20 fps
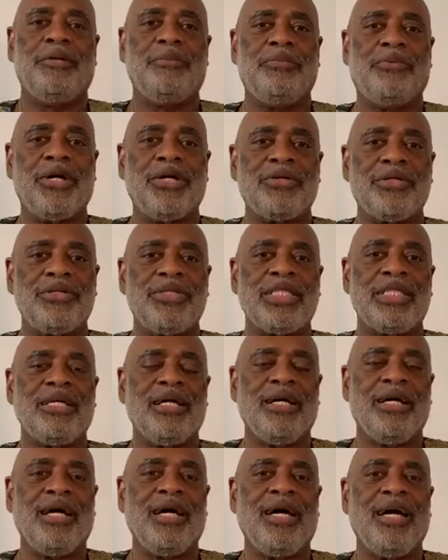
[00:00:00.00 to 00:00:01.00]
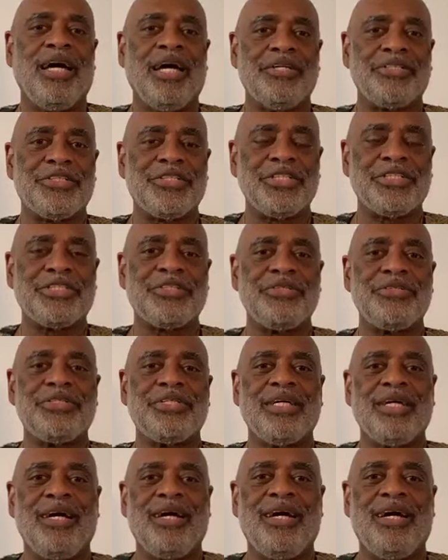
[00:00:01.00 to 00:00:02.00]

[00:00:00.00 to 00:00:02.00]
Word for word: brothers and sisters,